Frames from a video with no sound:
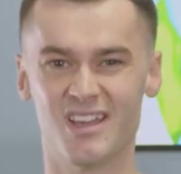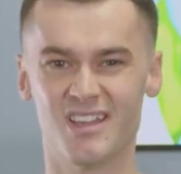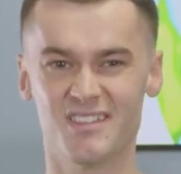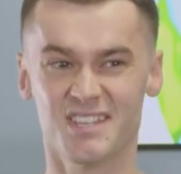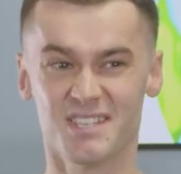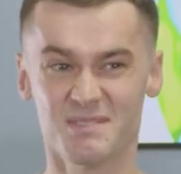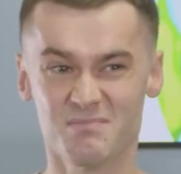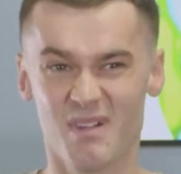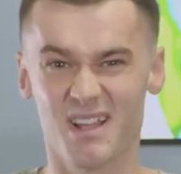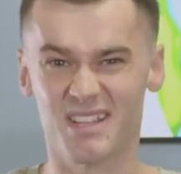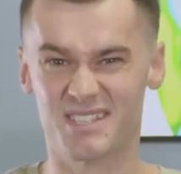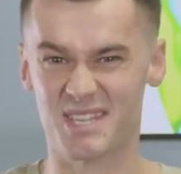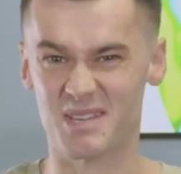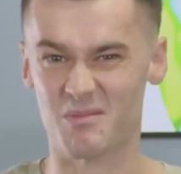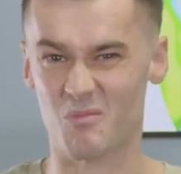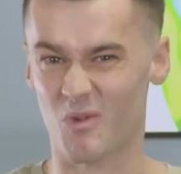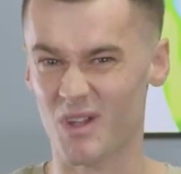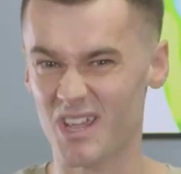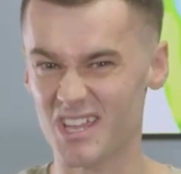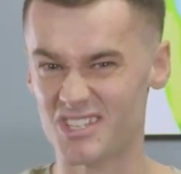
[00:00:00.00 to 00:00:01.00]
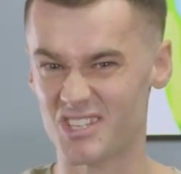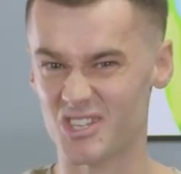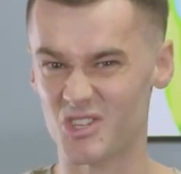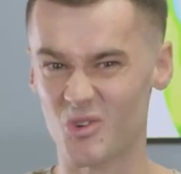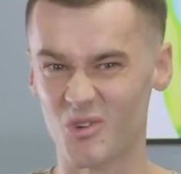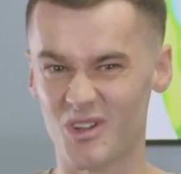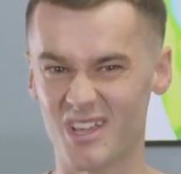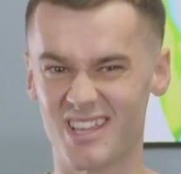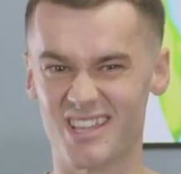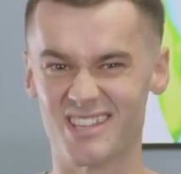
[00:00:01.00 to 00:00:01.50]
This might seem weird to
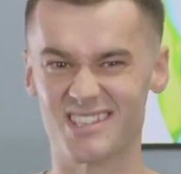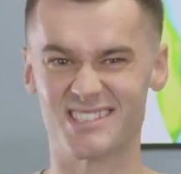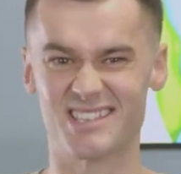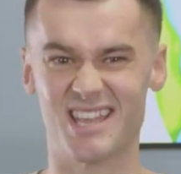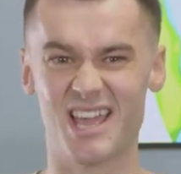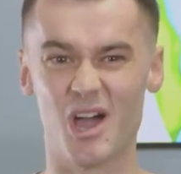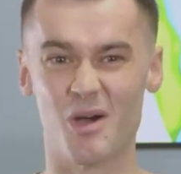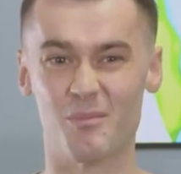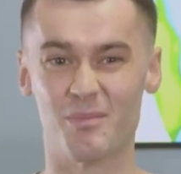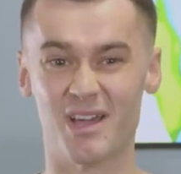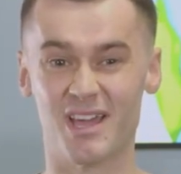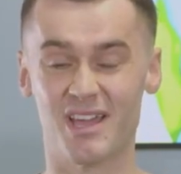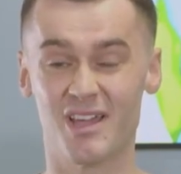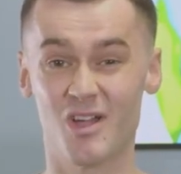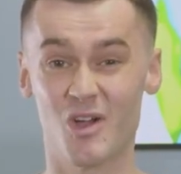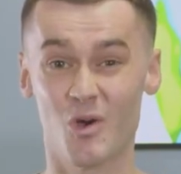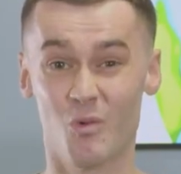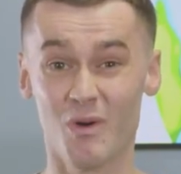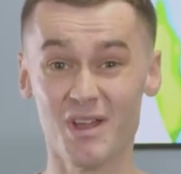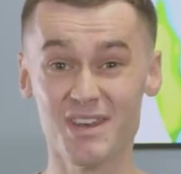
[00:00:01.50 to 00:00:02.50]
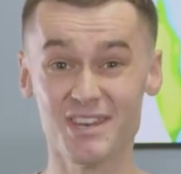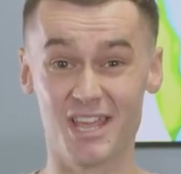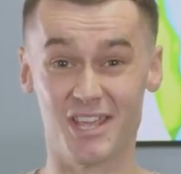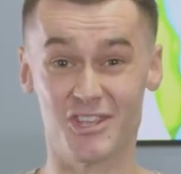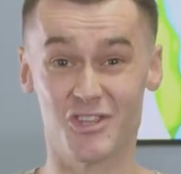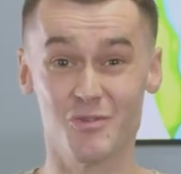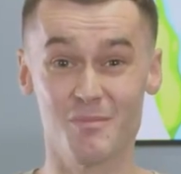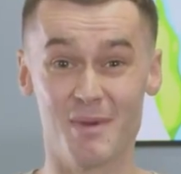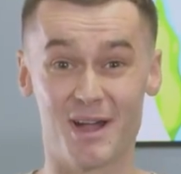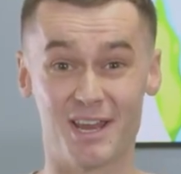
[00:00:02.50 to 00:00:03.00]
your ears now, but one day
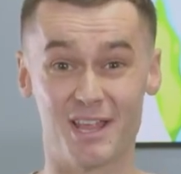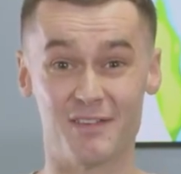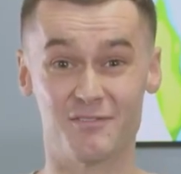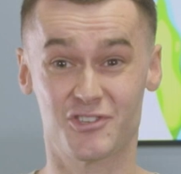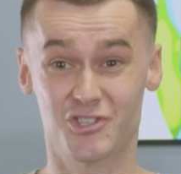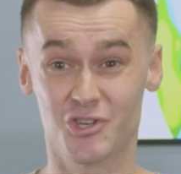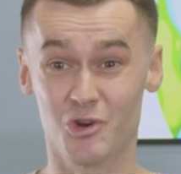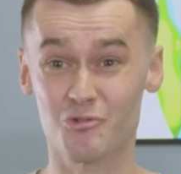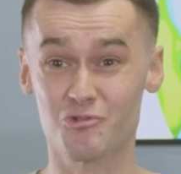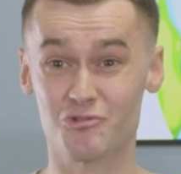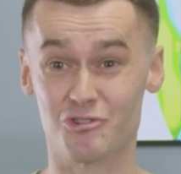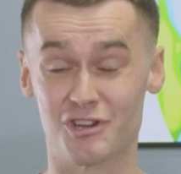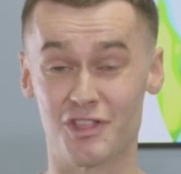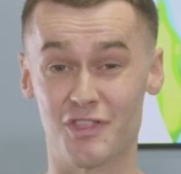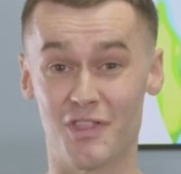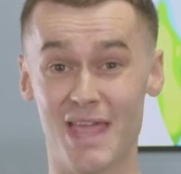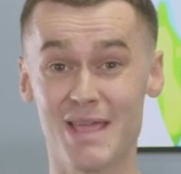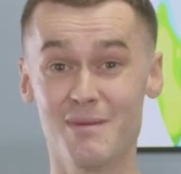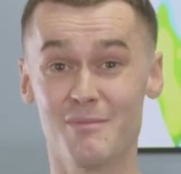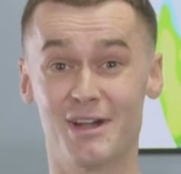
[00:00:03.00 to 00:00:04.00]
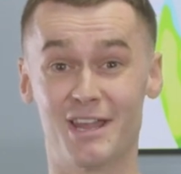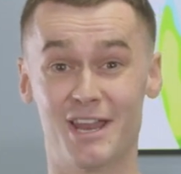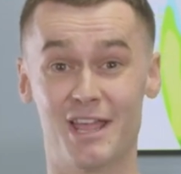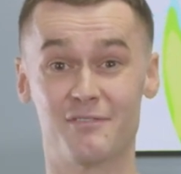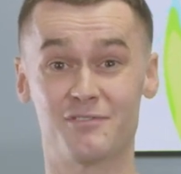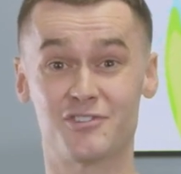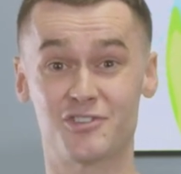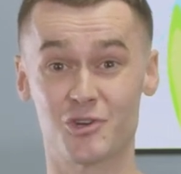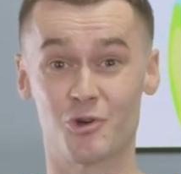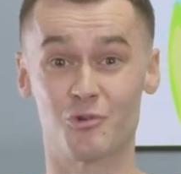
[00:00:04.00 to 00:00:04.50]
you might have children and they might
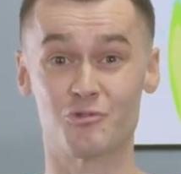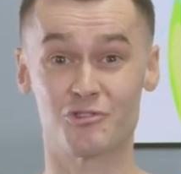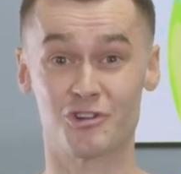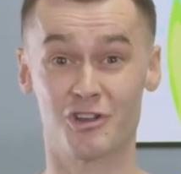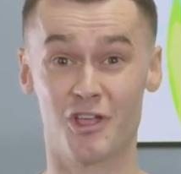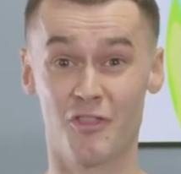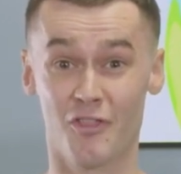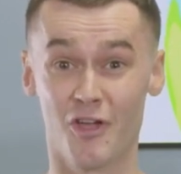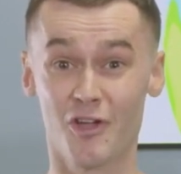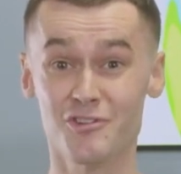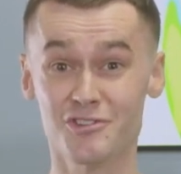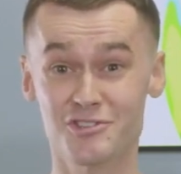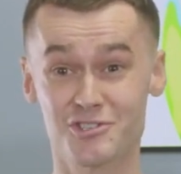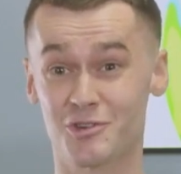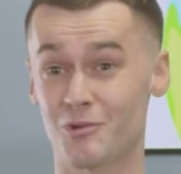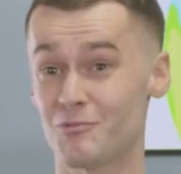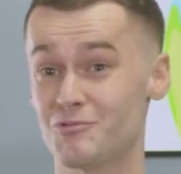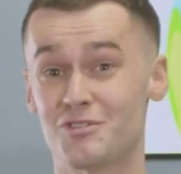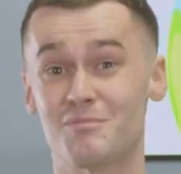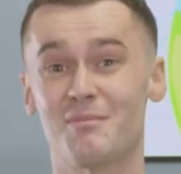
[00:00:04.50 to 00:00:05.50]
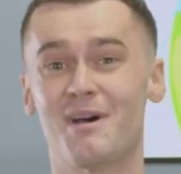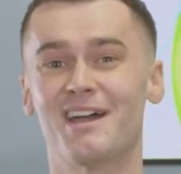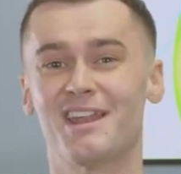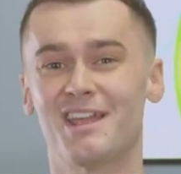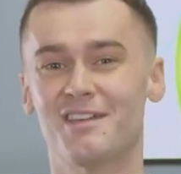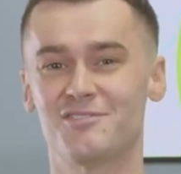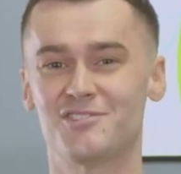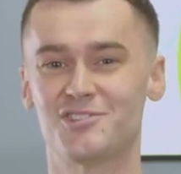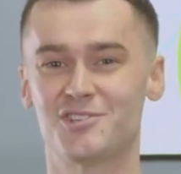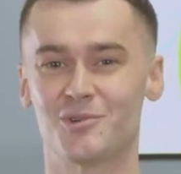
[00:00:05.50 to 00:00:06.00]
have children and those children might
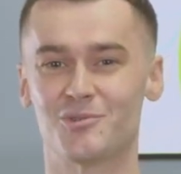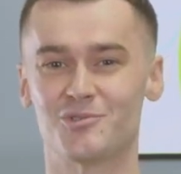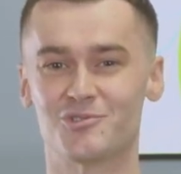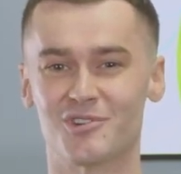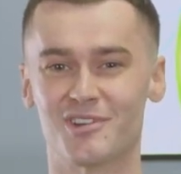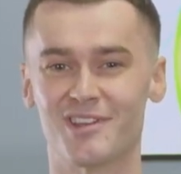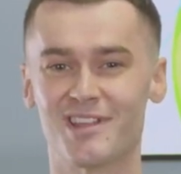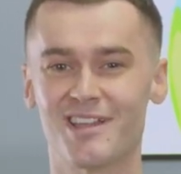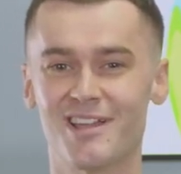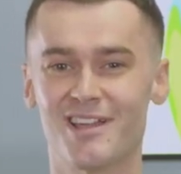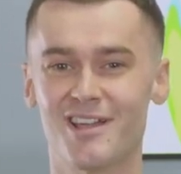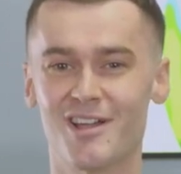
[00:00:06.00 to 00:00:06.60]
have children.